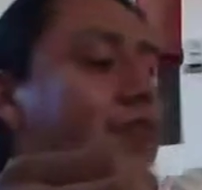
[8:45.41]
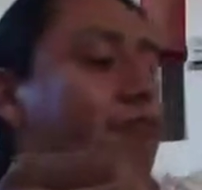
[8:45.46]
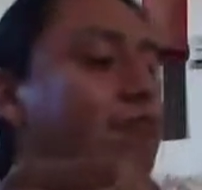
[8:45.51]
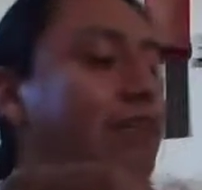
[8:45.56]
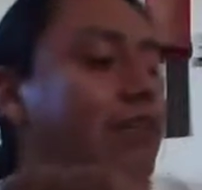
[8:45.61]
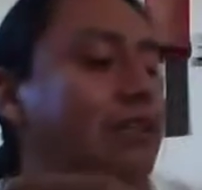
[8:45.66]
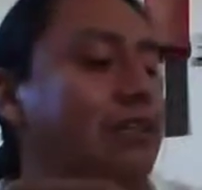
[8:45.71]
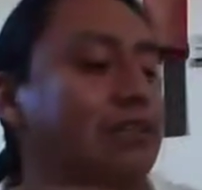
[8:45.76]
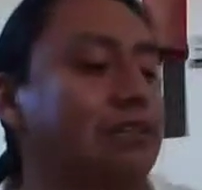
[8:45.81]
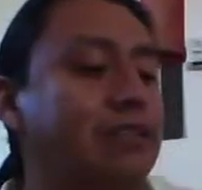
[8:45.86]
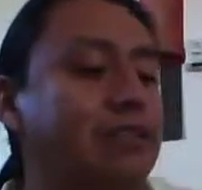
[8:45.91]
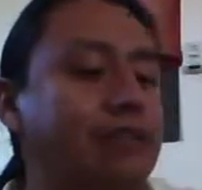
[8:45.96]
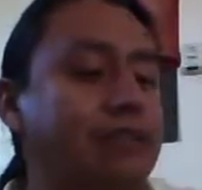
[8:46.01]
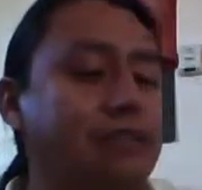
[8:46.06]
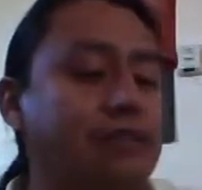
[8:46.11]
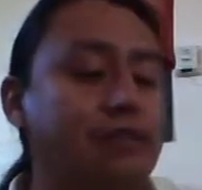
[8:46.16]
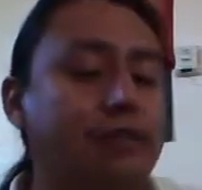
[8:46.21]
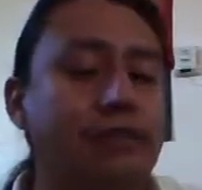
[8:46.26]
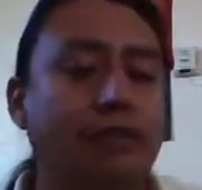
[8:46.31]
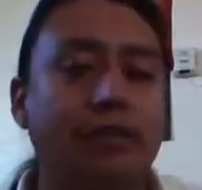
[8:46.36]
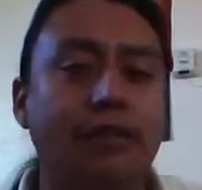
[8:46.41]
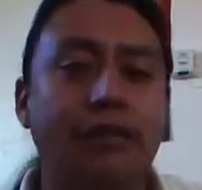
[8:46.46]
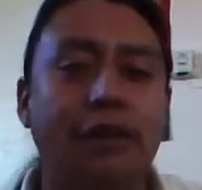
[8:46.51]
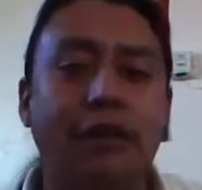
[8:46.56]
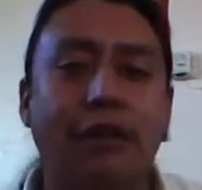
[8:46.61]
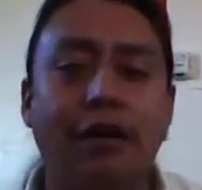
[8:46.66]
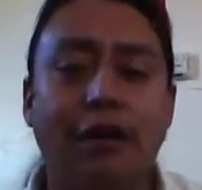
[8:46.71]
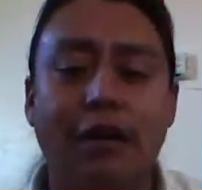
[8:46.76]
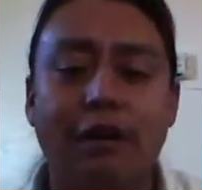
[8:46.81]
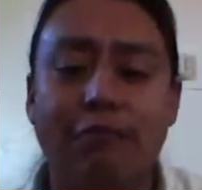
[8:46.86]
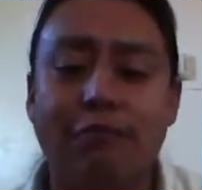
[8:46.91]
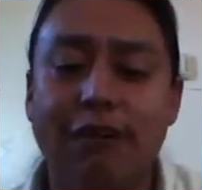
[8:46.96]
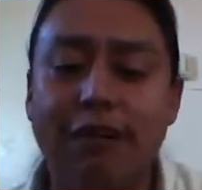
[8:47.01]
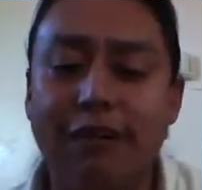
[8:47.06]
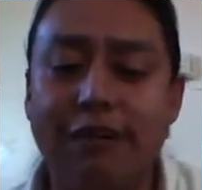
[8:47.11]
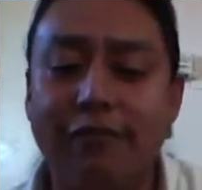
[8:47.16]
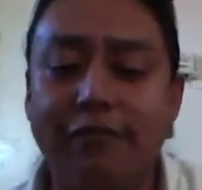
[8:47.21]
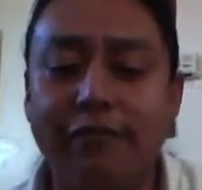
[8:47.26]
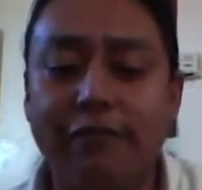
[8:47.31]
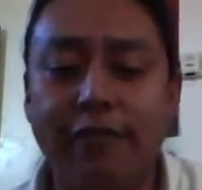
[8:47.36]
bracelets. How
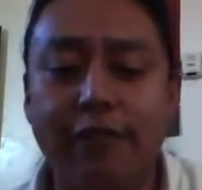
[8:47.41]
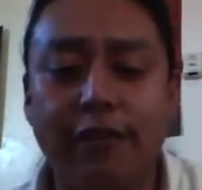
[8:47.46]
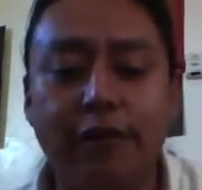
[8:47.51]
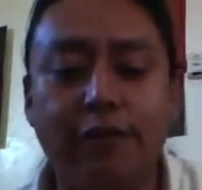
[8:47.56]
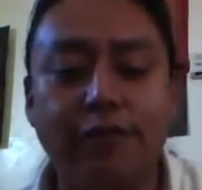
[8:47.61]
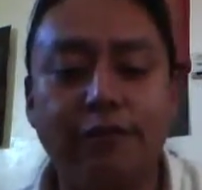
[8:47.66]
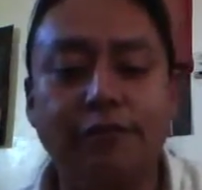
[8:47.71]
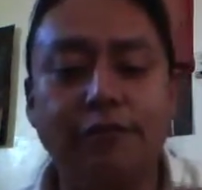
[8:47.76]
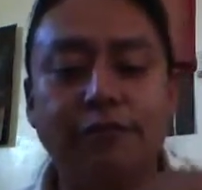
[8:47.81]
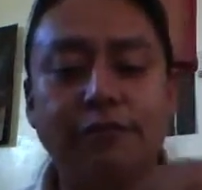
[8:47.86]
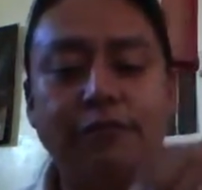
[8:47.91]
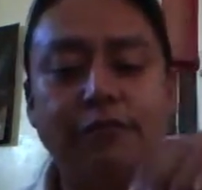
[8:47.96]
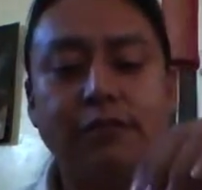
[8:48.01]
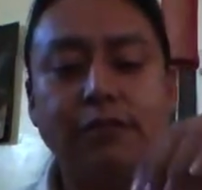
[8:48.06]
well it flows.